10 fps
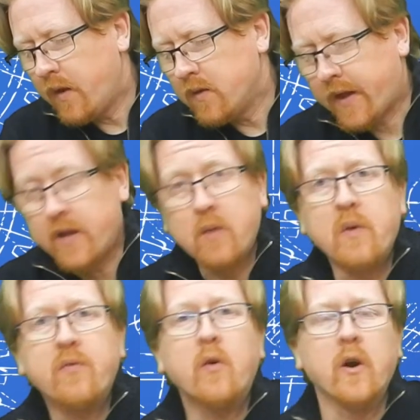like I did
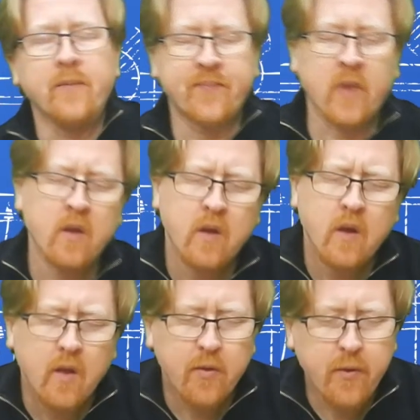before.
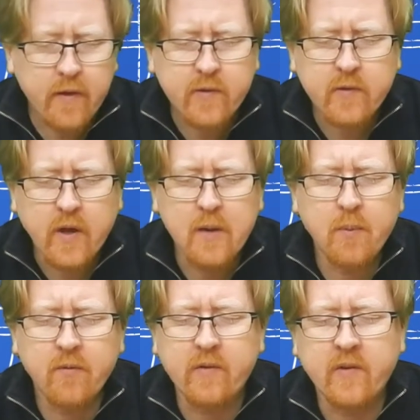This type
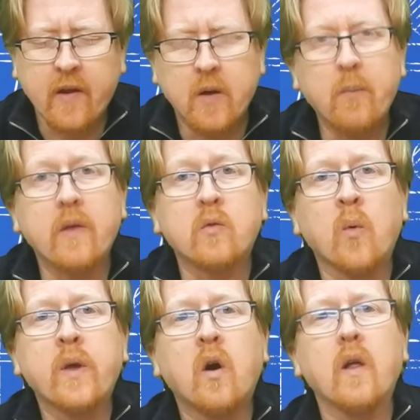of a setup is what
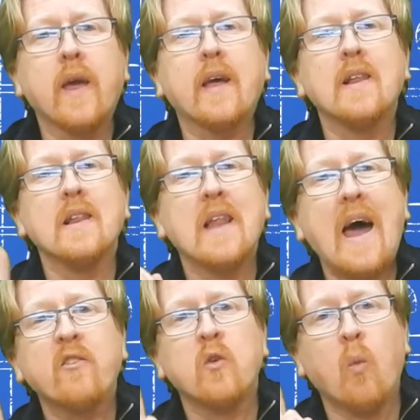we call a
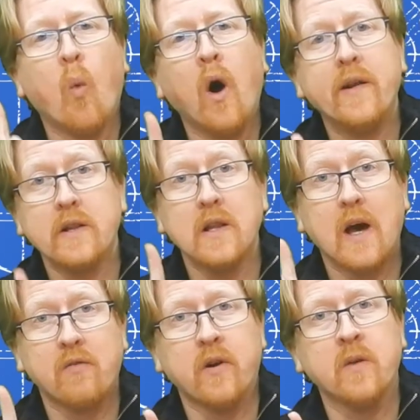Class 1
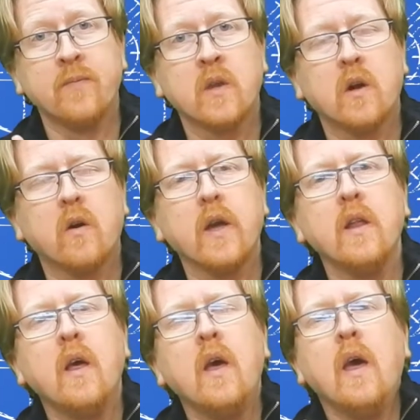lever, all
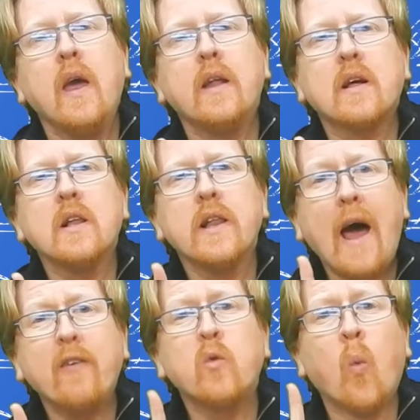right? In a
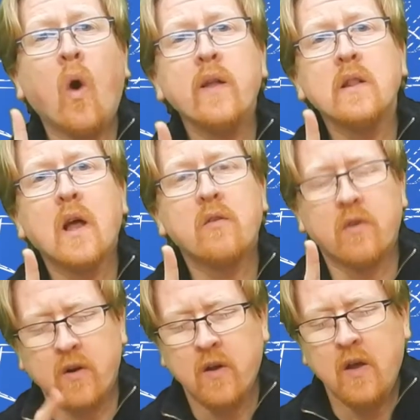Class 1
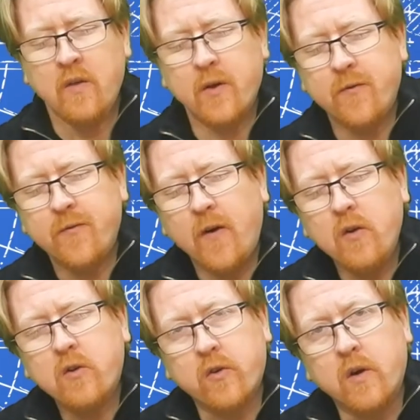lever, the
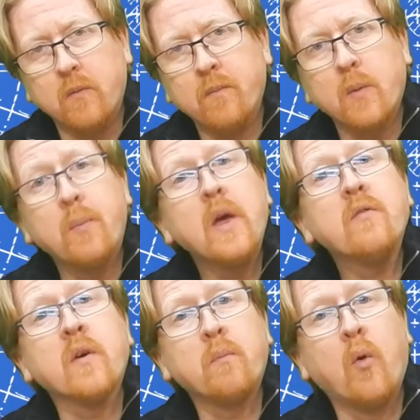fulcrum, the
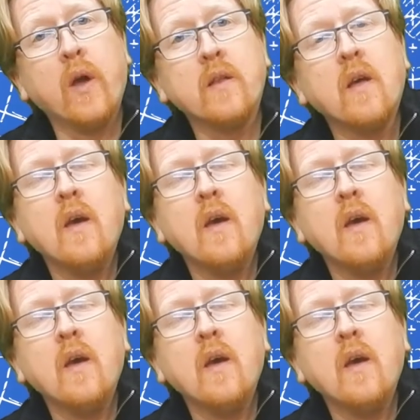pivot point,